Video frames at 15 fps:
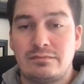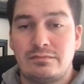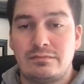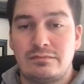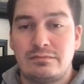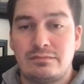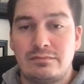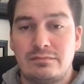
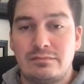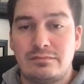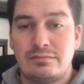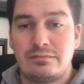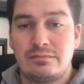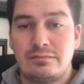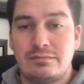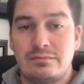
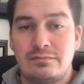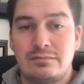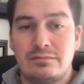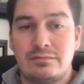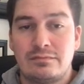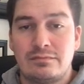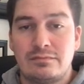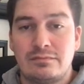
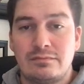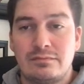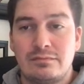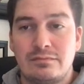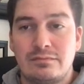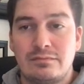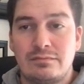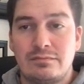
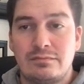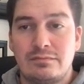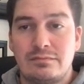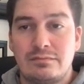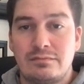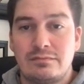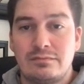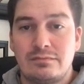
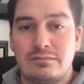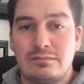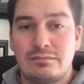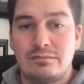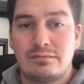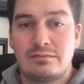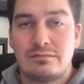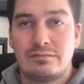
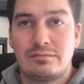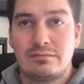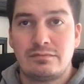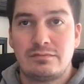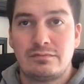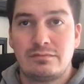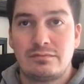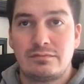
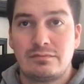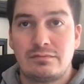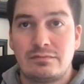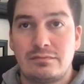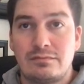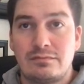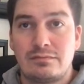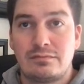
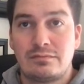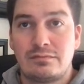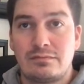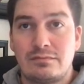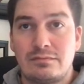The person shown says nothing.